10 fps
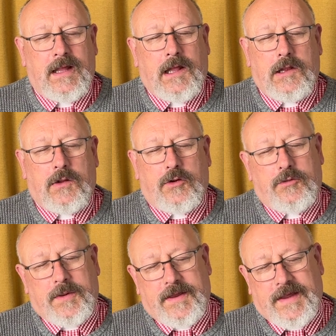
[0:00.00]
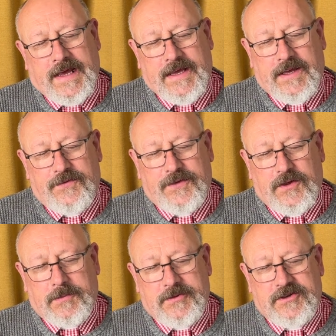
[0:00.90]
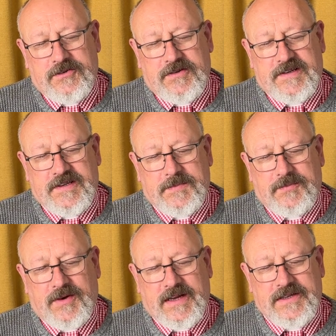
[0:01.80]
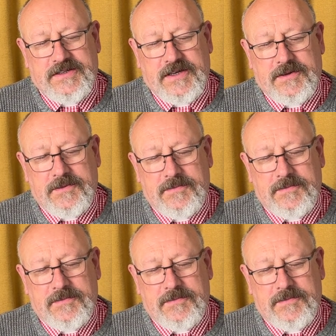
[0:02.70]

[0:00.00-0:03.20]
Lord, we thank you for the opportunity to praise you